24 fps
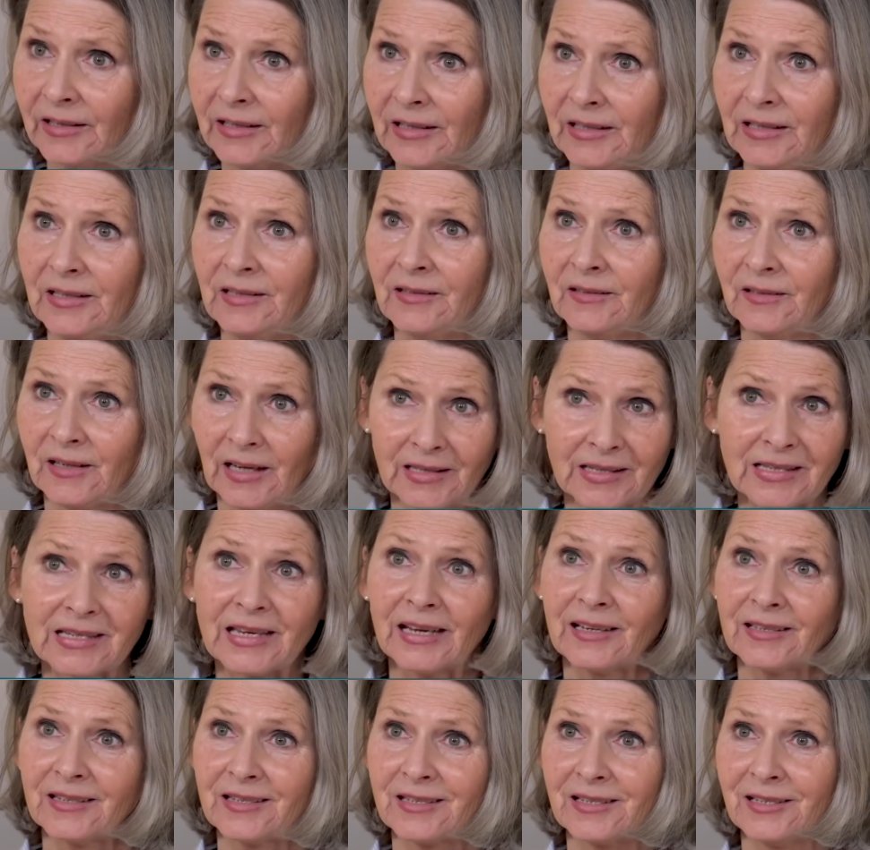Thank you
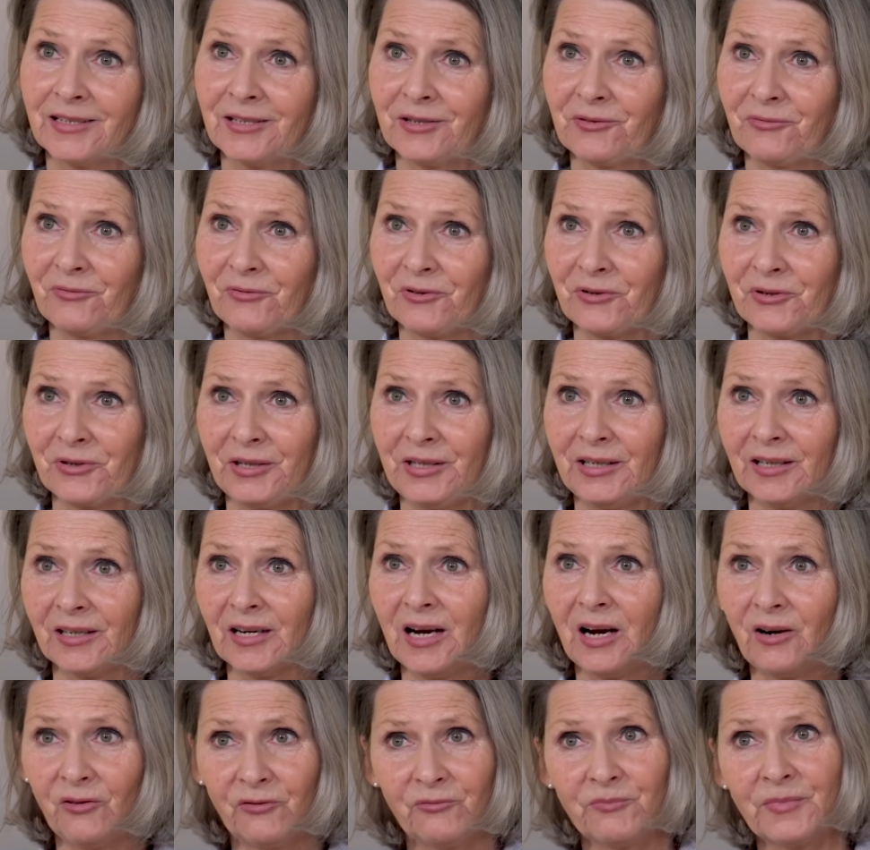very much for your
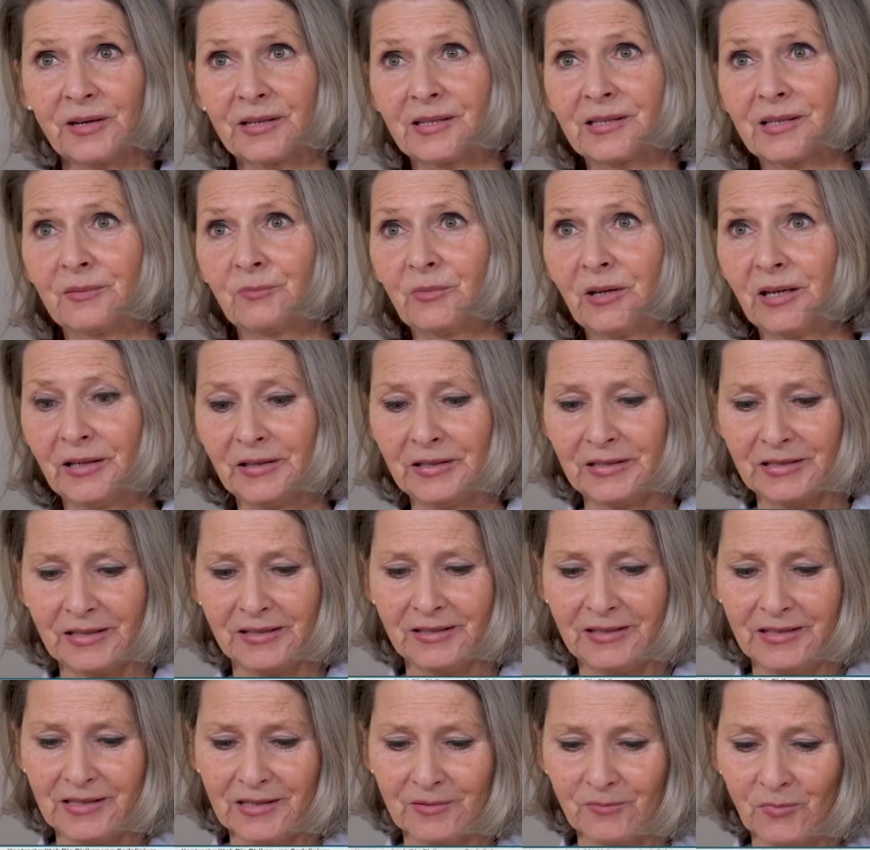attention today,
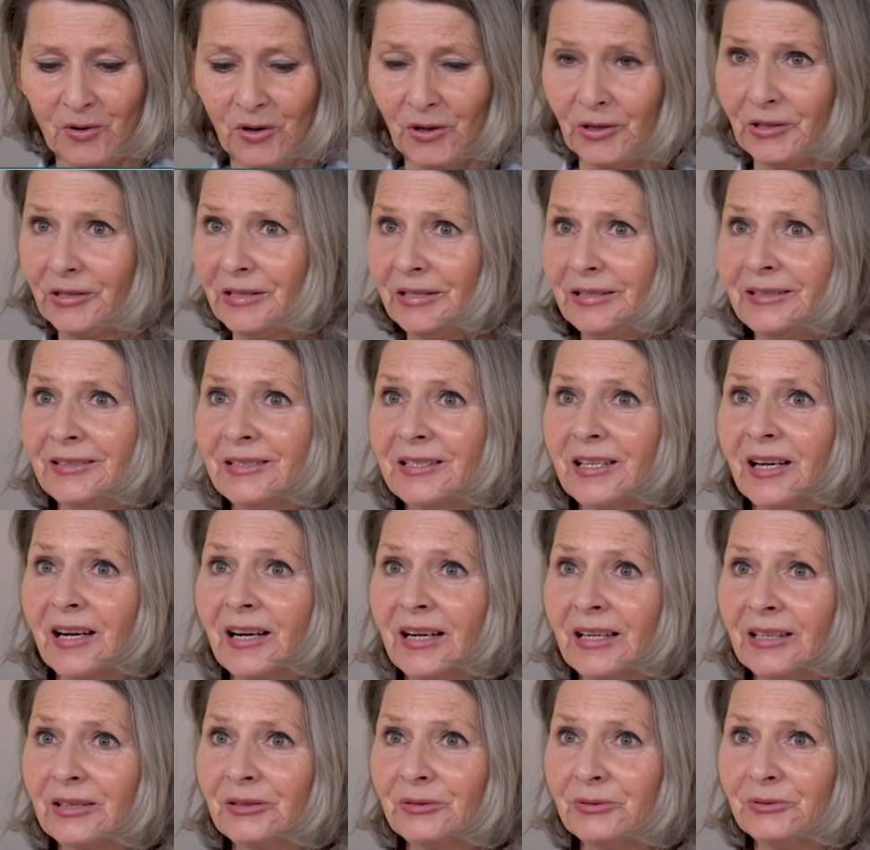and I am
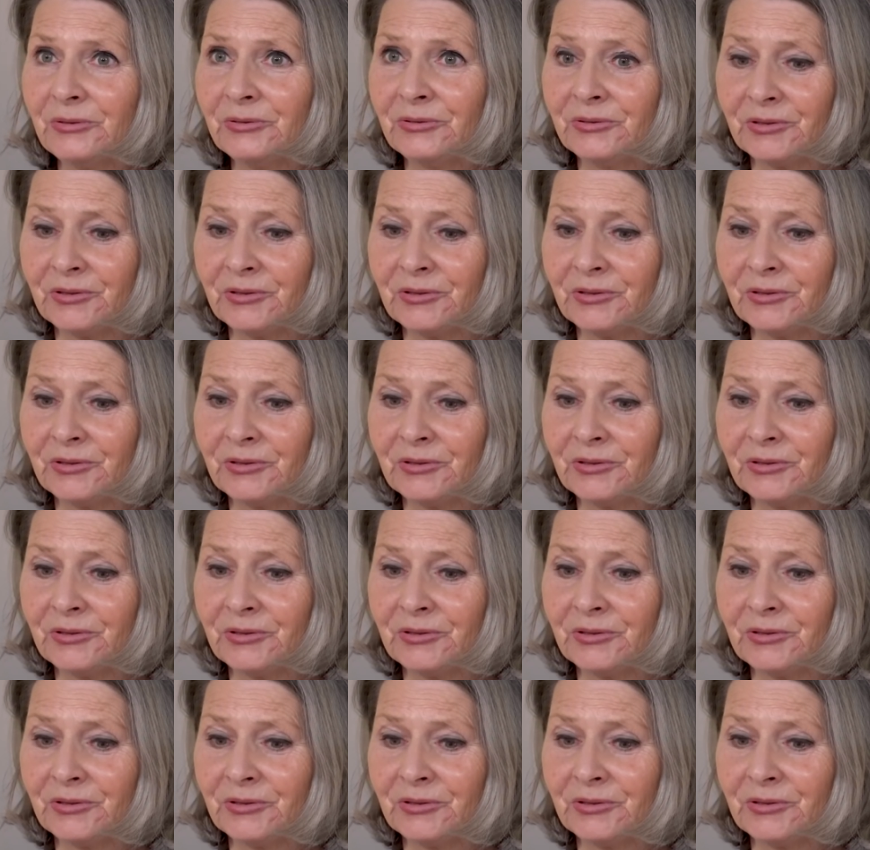really